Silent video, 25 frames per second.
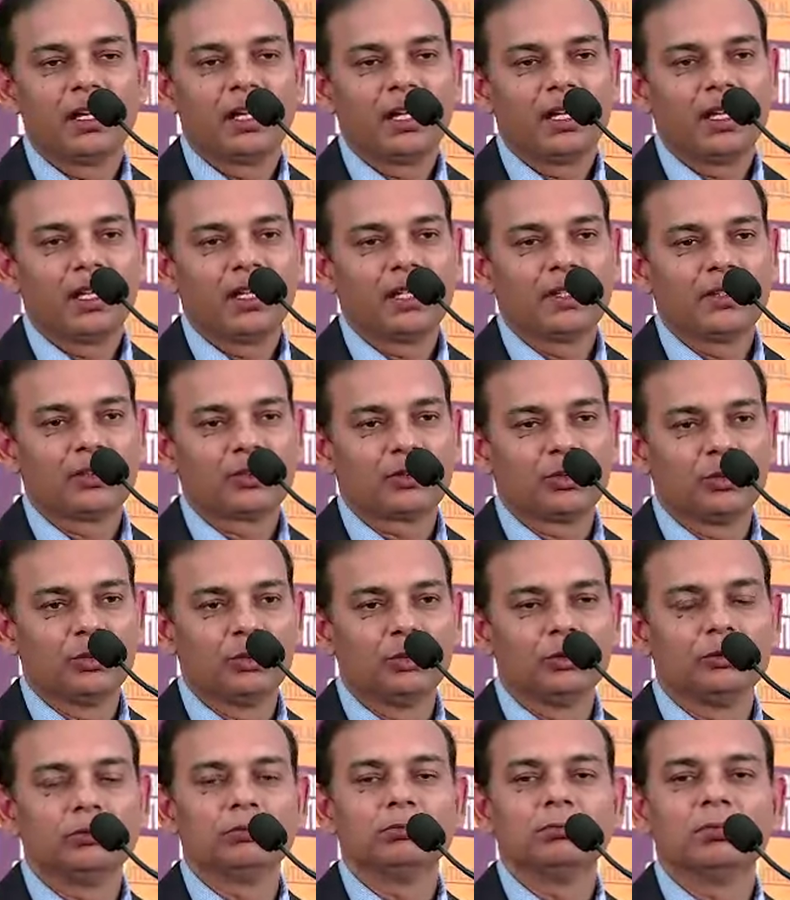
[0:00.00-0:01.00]
And
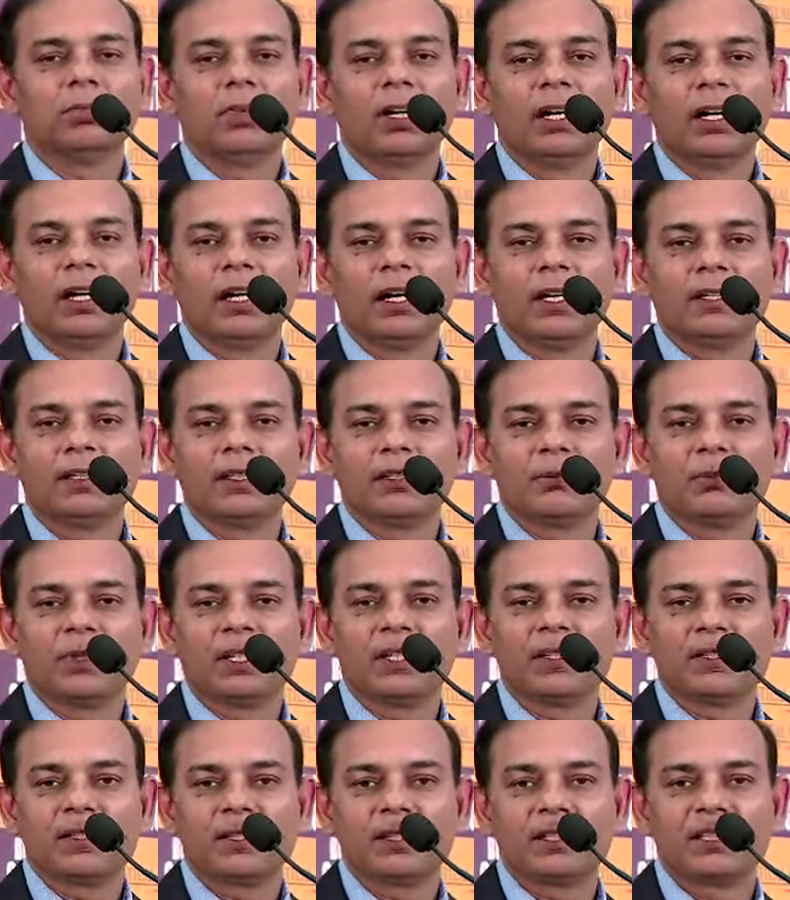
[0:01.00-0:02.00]
through, I think,
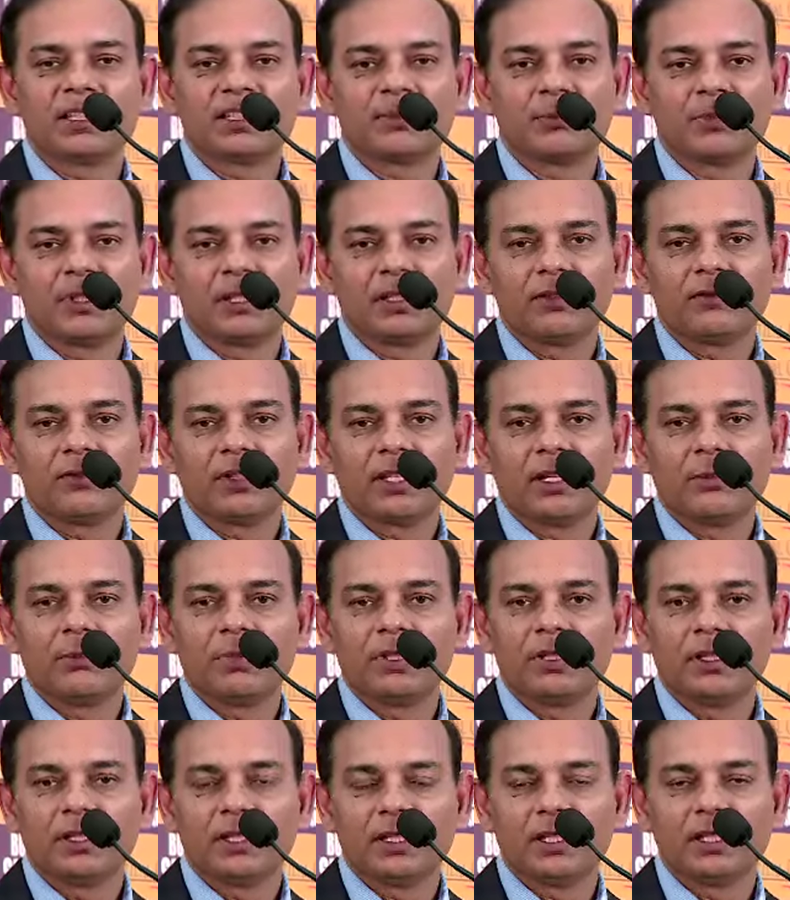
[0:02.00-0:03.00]
managing this money, we have
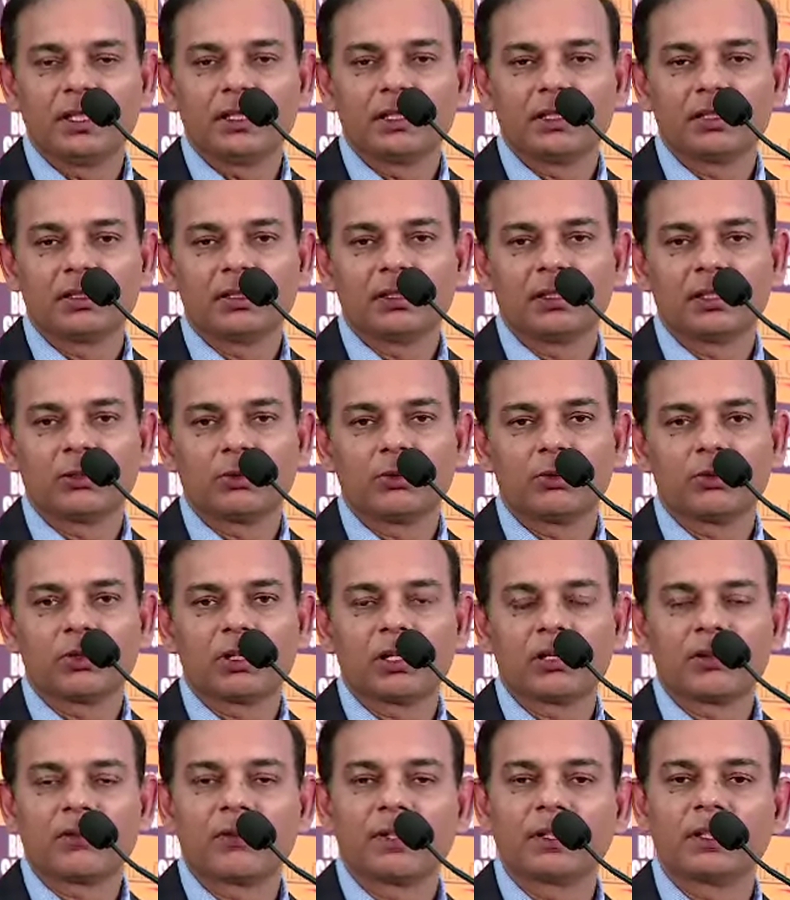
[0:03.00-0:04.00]
been eating our own
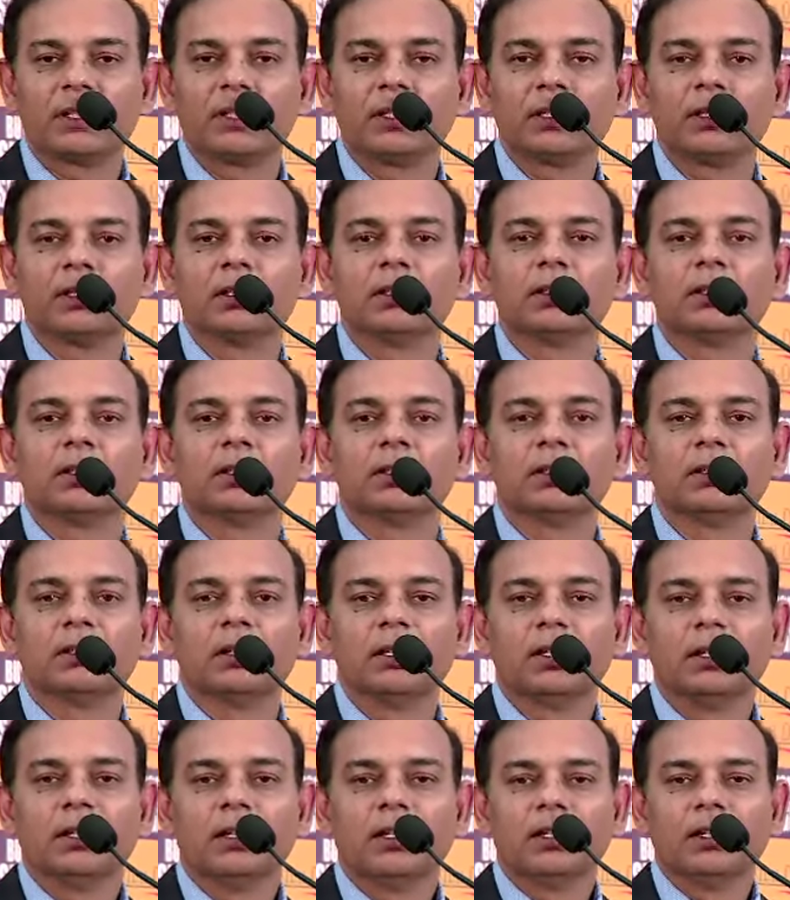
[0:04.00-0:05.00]
kind of, I think,
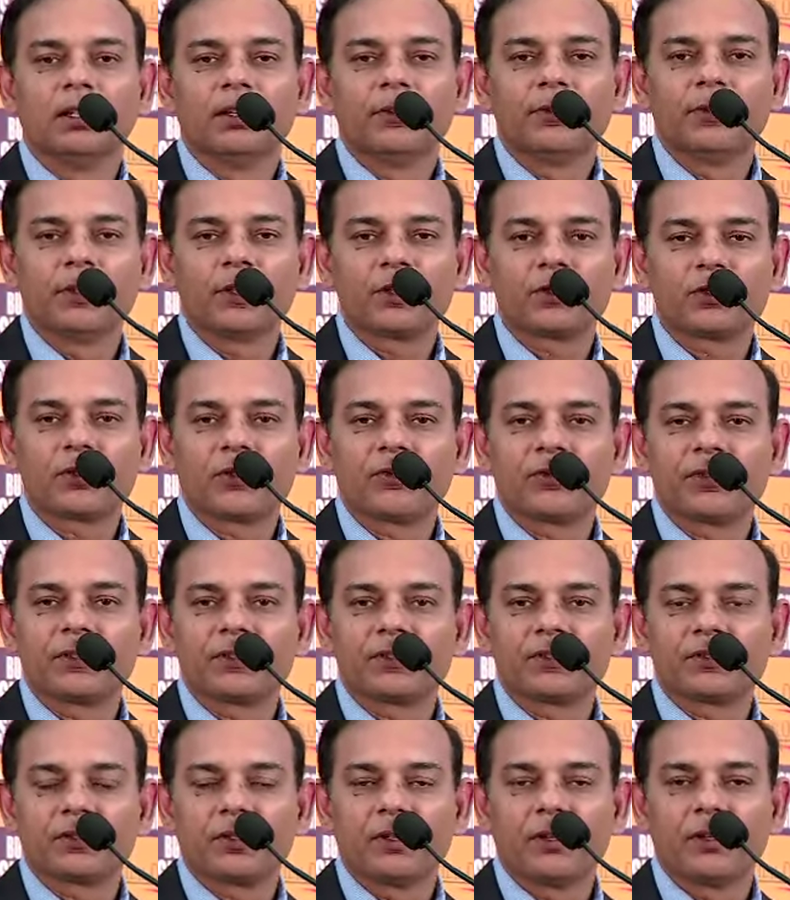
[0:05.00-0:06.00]

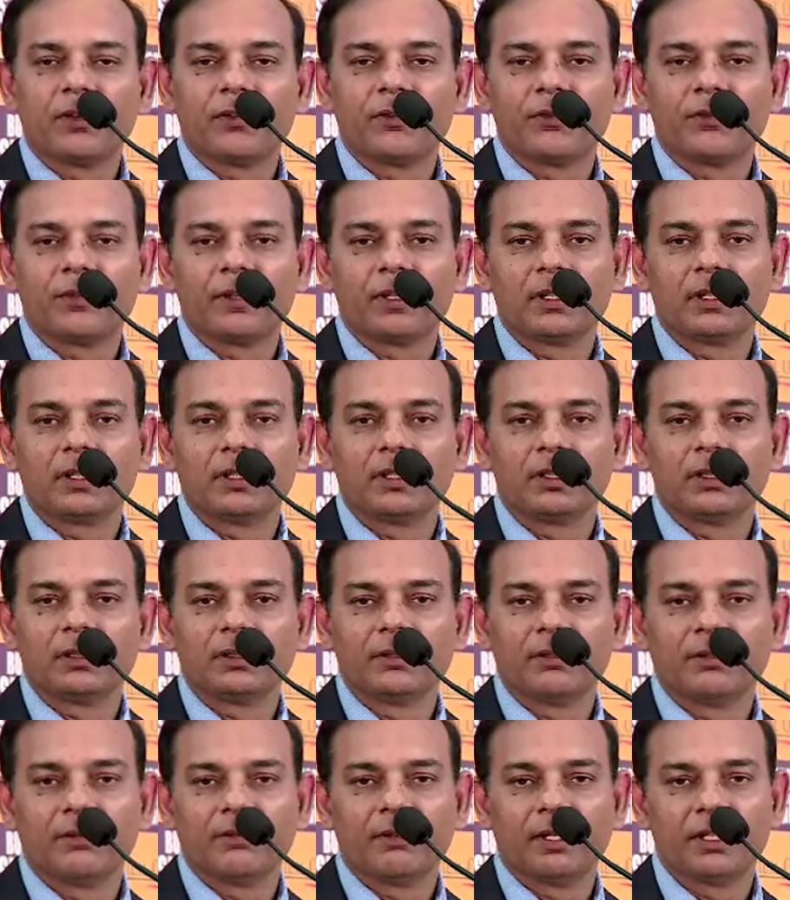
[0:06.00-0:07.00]
philosophies of
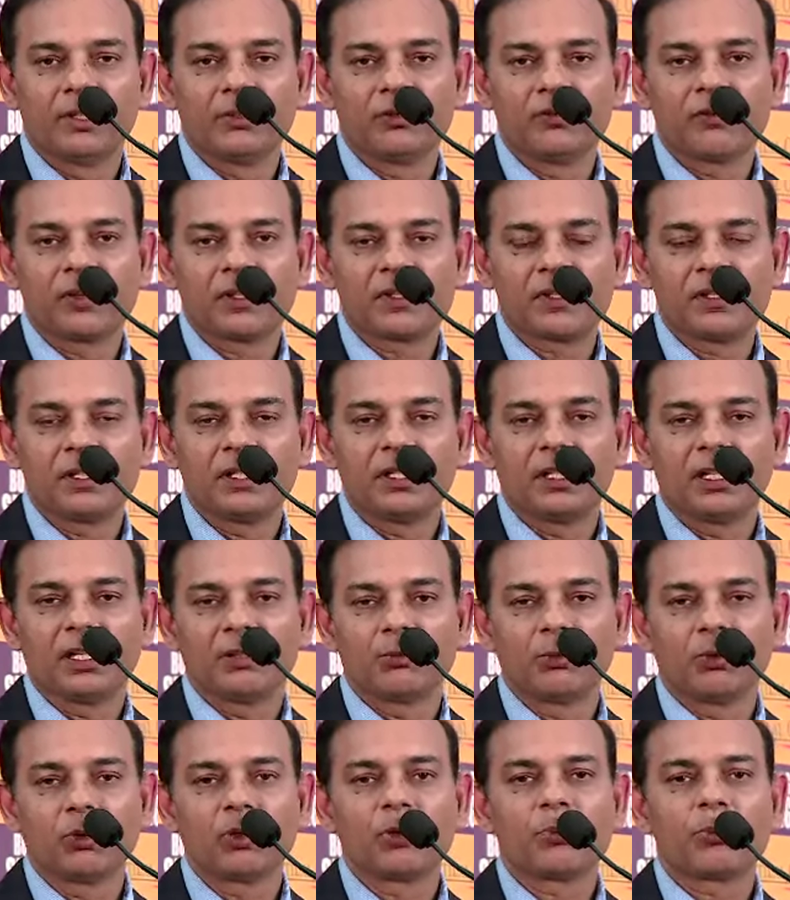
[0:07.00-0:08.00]
value investing, and
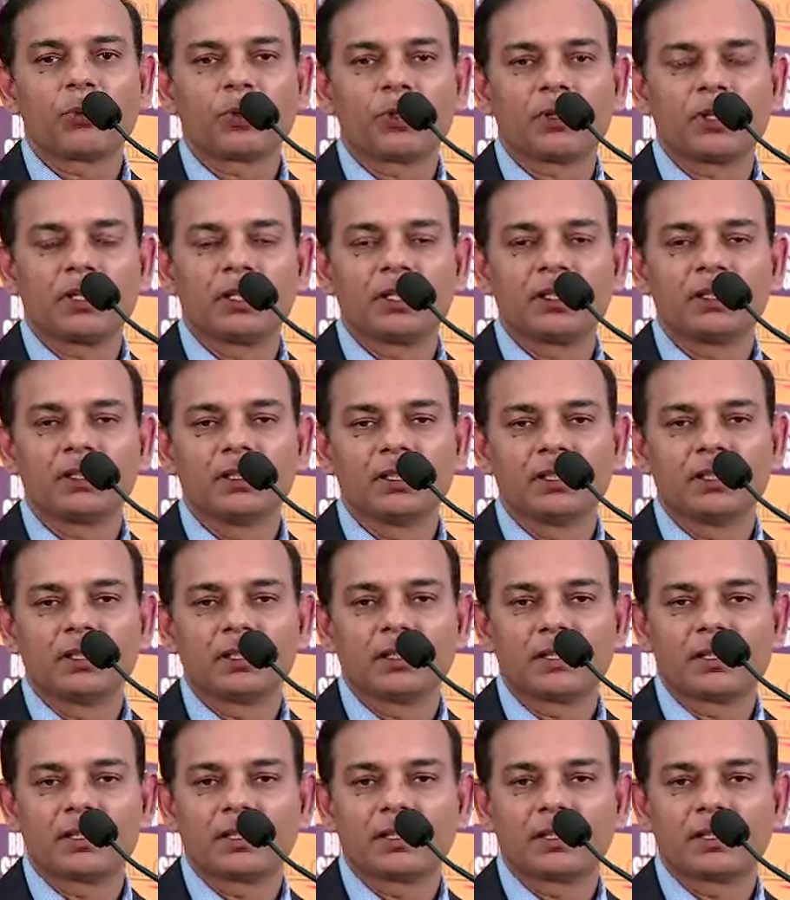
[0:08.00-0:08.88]
more importantly, the